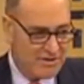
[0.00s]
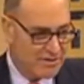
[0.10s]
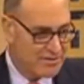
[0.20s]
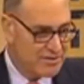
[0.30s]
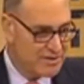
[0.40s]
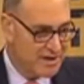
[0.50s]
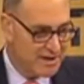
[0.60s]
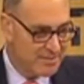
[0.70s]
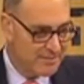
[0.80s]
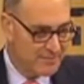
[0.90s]
here
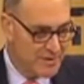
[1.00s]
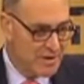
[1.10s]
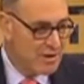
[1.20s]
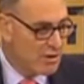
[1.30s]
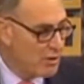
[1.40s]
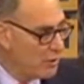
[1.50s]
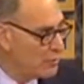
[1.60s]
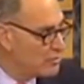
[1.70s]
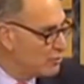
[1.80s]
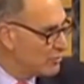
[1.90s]
today,
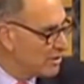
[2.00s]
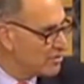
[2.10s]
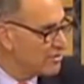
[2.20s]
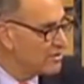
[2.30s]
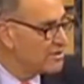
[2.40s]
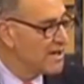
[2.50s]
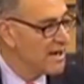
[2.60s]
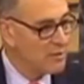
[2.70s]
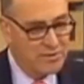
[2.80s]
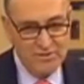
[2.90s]
those who rushed to the
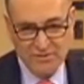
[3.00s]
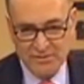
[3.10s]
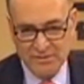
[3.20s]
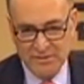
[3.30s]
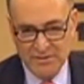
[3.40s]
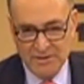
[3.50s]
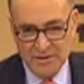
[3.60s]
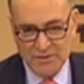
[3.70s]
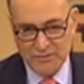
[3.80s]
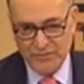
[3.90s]
towers in
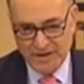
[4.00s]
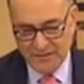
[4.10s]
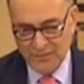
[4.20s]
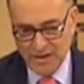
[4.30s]
those fateful